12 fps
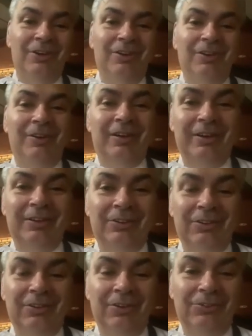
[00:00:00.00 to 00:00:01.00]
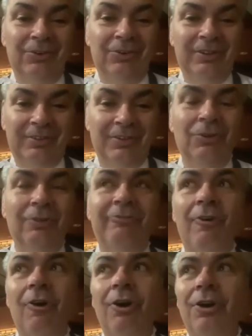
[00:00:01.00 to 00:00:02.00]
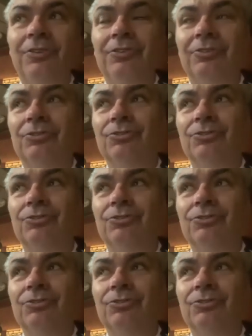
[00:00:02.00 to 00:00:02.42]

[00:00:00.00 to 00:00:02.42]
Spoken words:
And so it's, for us,